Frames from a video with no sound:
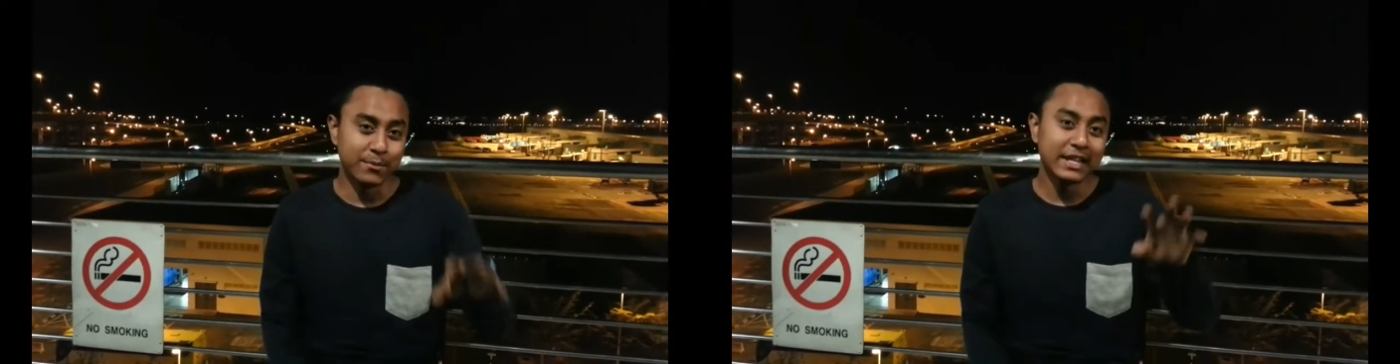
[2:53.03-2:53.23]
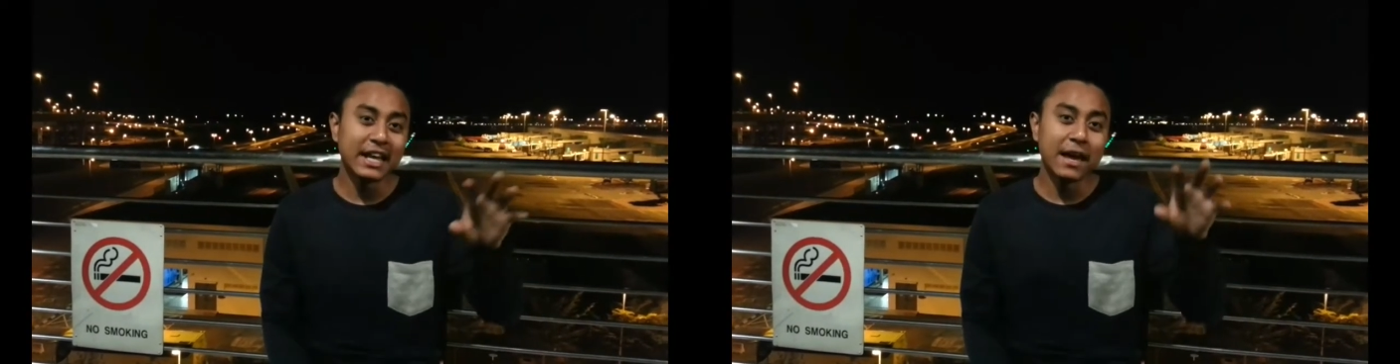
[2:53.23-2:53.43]

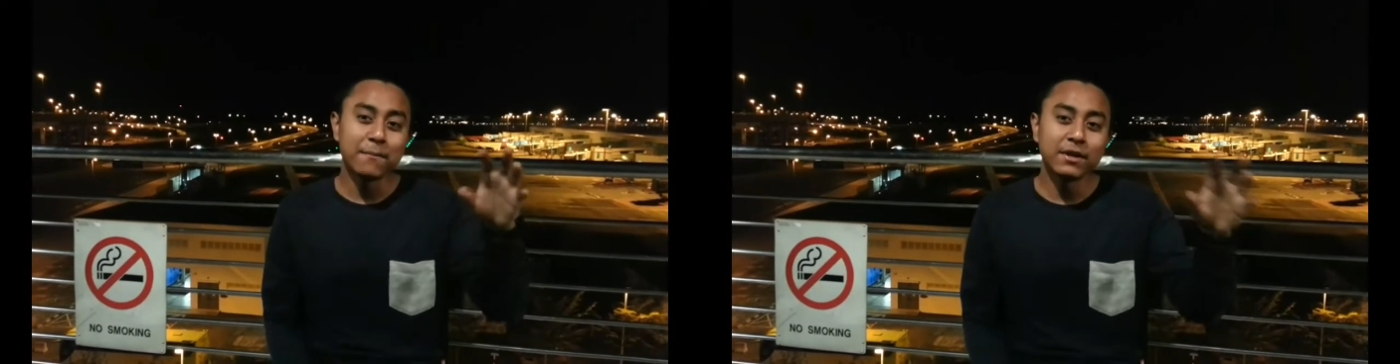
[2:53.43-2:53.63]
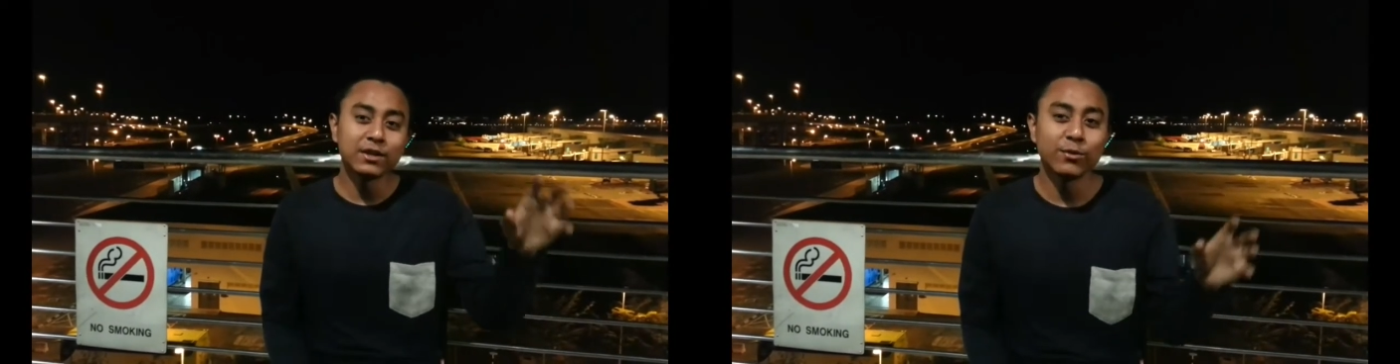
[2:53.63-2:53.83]
Being
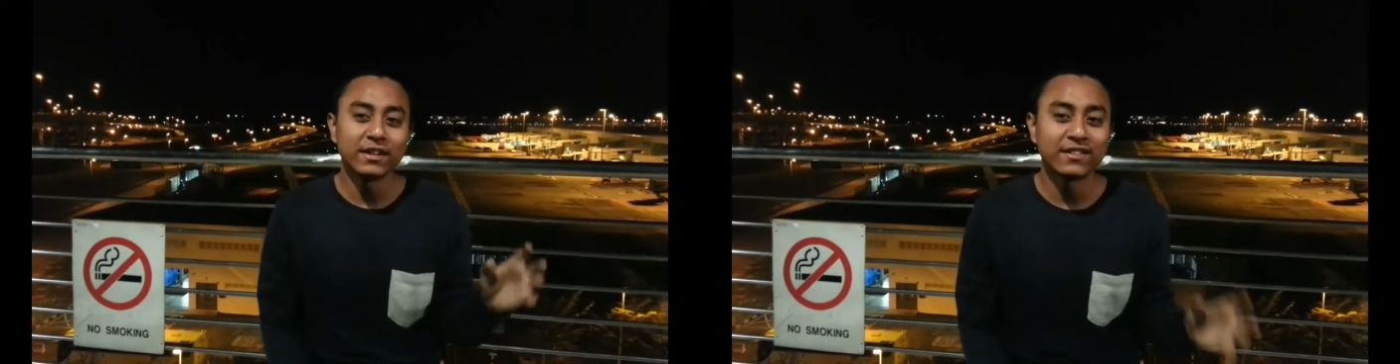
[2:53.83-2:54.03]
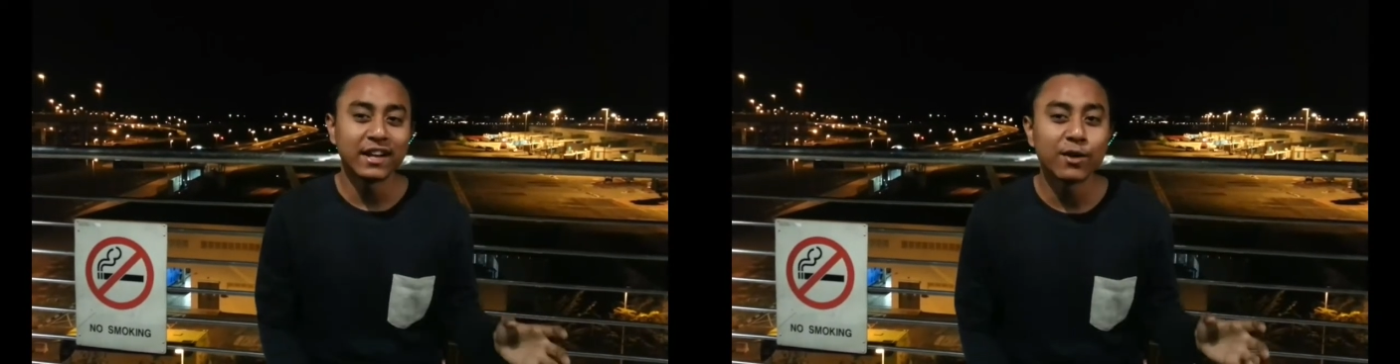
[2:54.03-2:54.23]
able
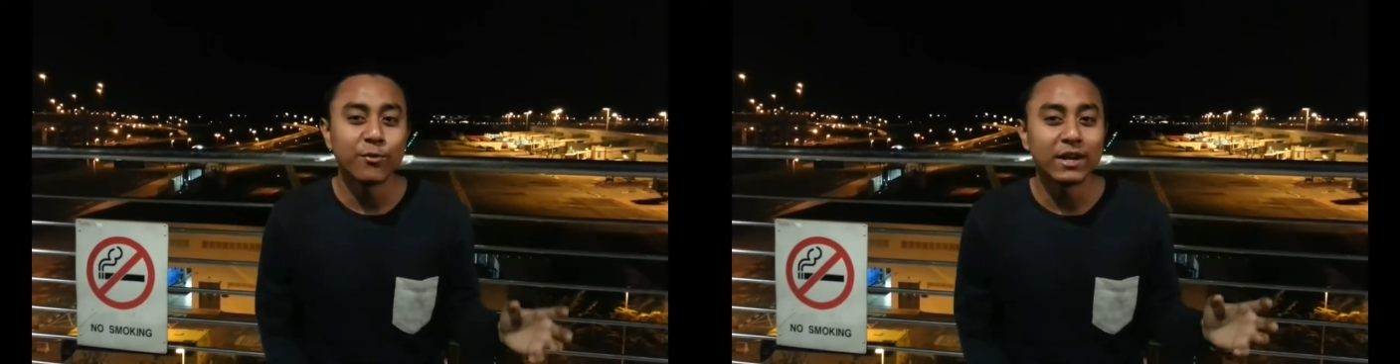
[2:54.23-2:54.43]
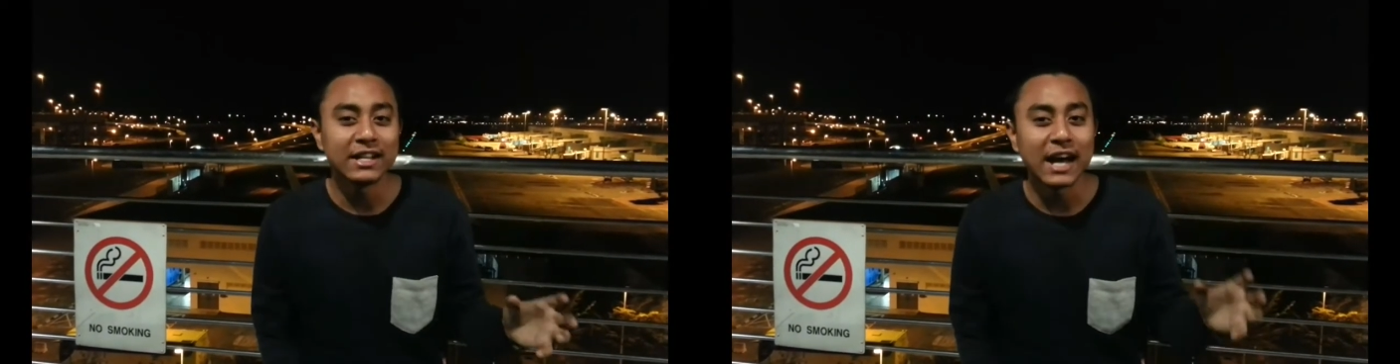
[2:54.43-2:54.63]
to
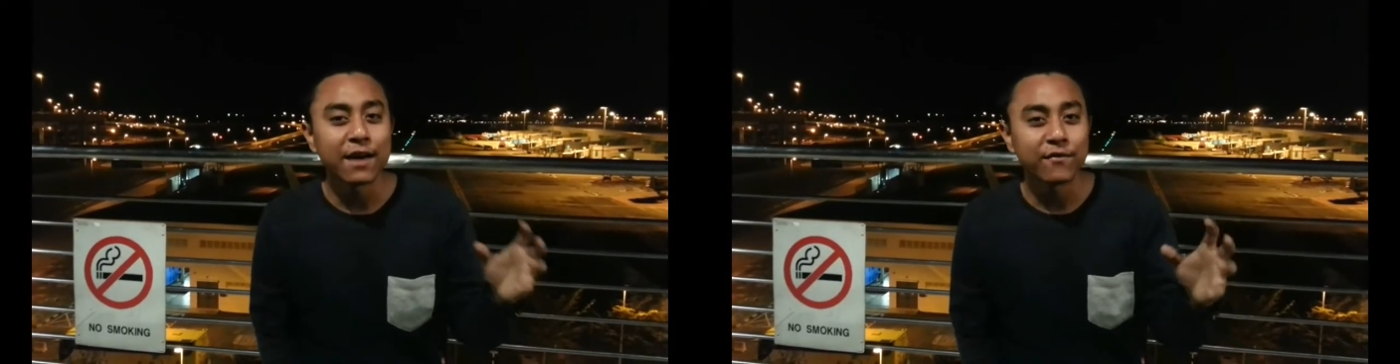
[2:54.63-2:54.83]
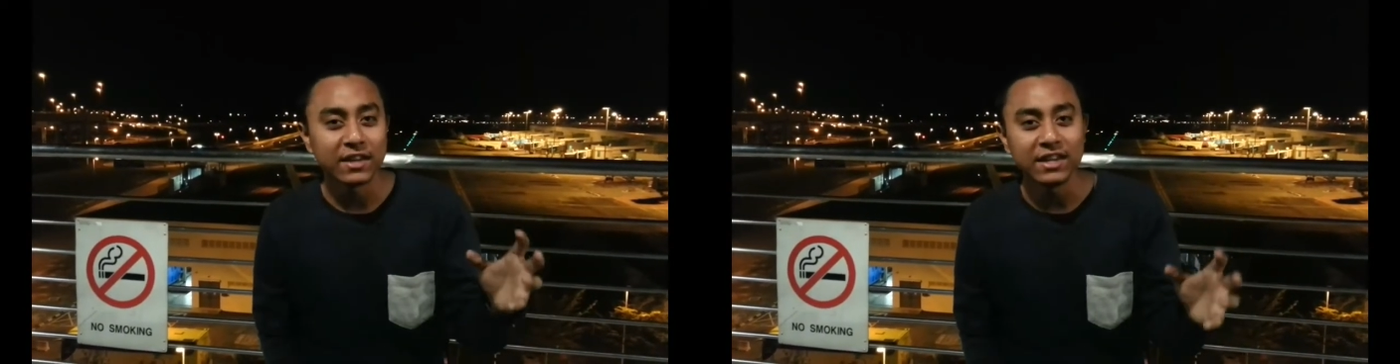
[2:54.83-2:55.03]
interact with the
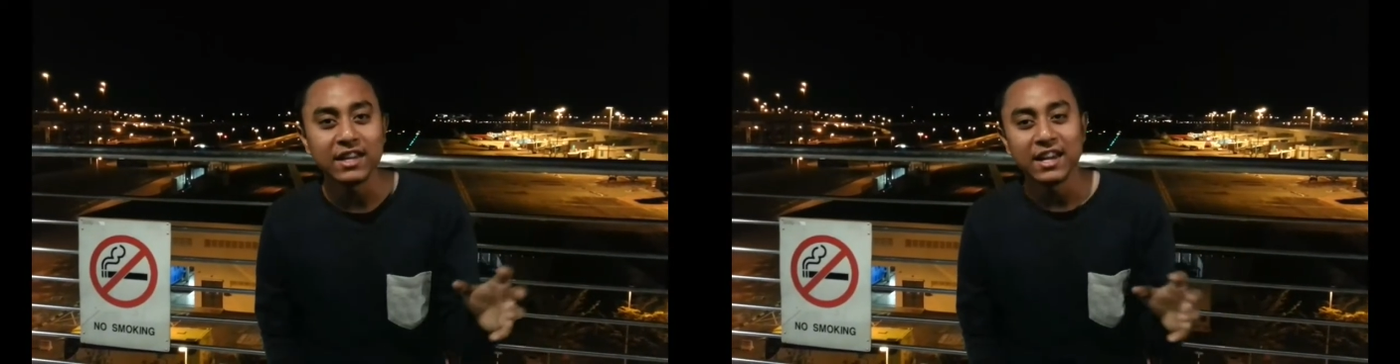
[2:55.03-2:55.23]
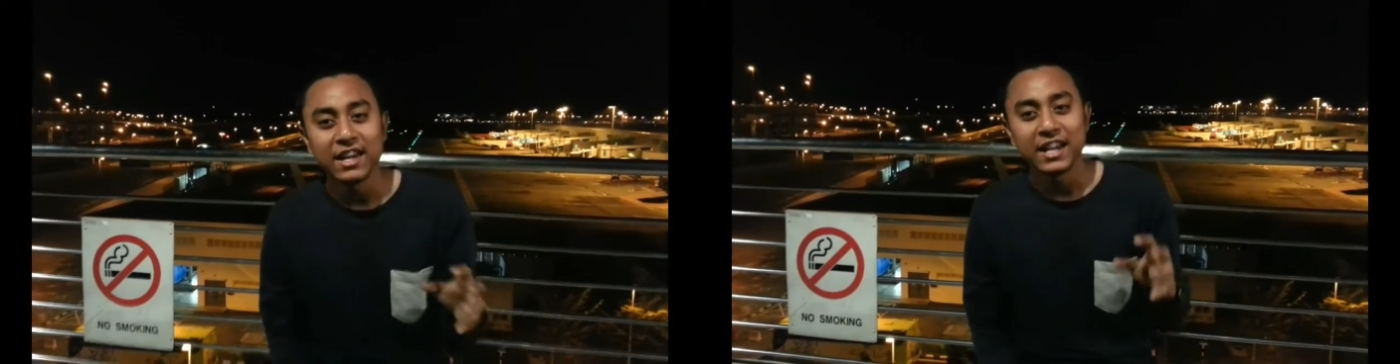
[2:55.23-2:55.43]

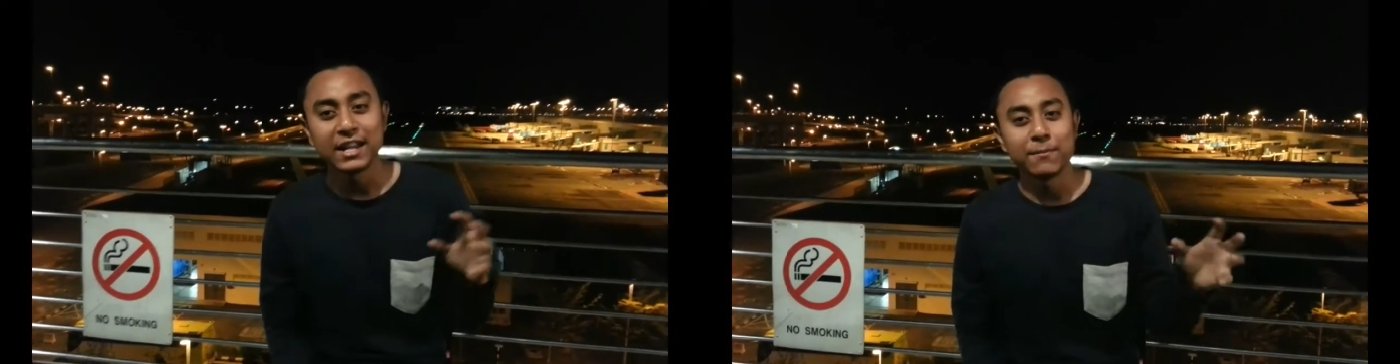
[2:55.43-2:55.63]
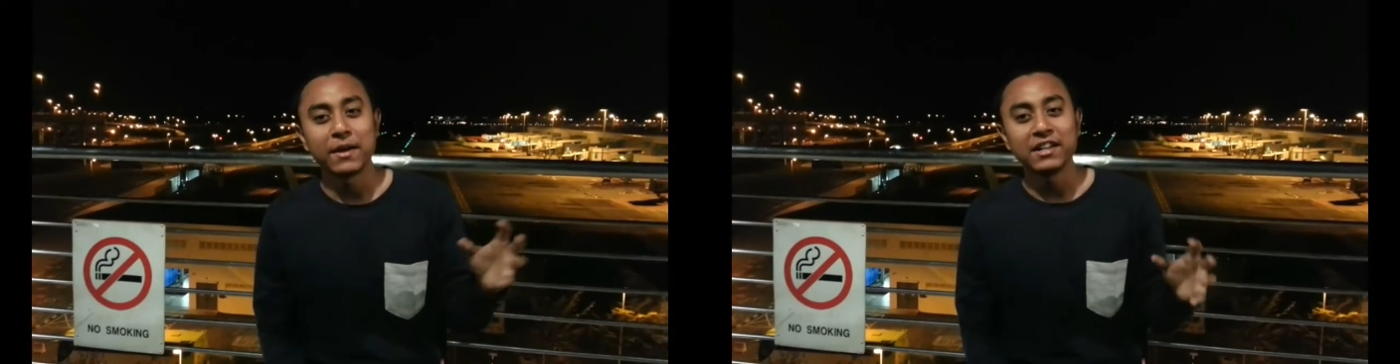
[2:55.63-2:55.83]
IFE
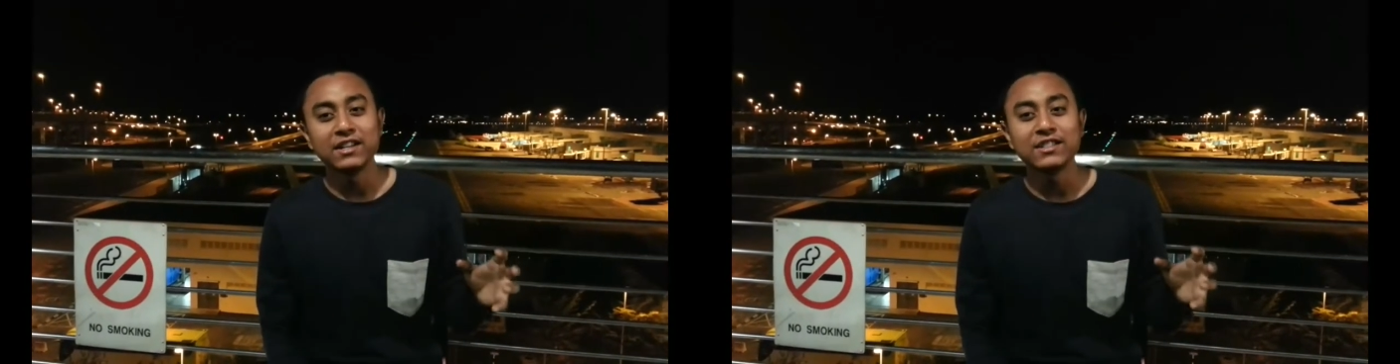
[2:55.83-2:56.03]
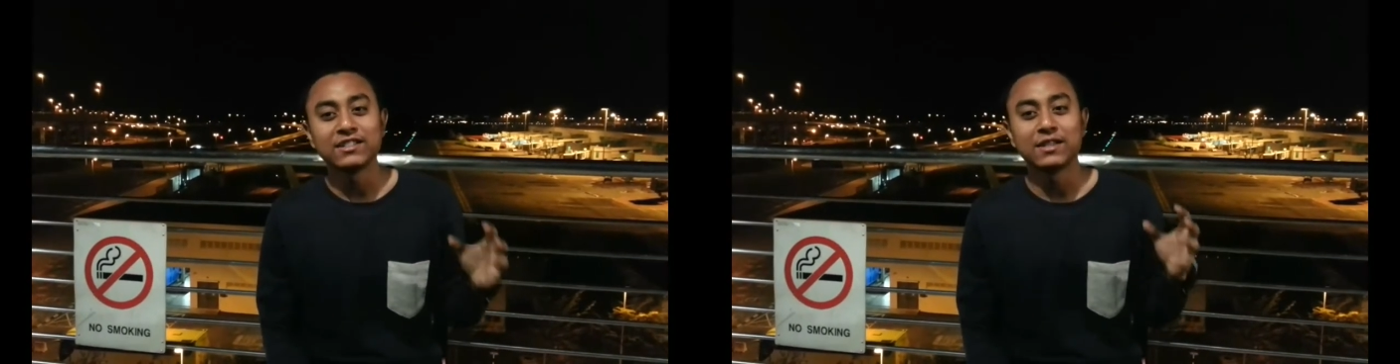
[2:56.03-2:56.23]
in a
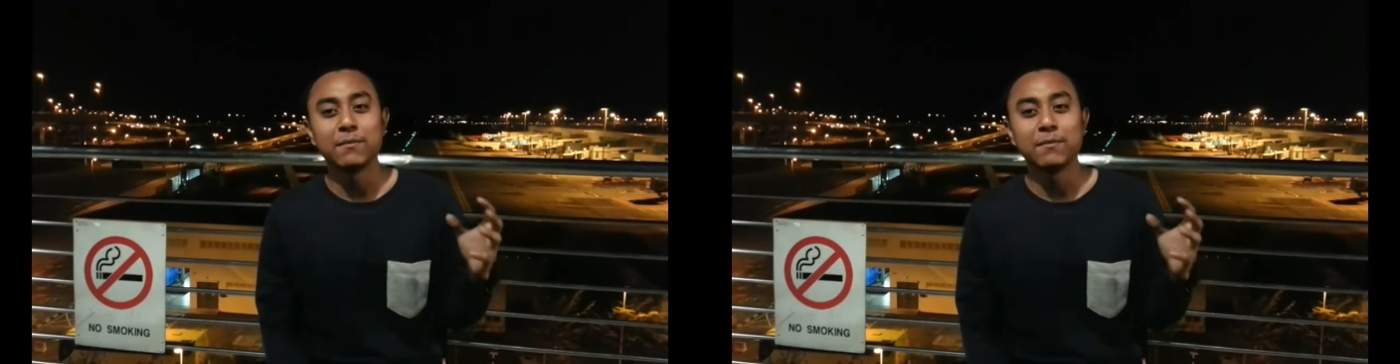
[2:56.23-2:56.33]
manner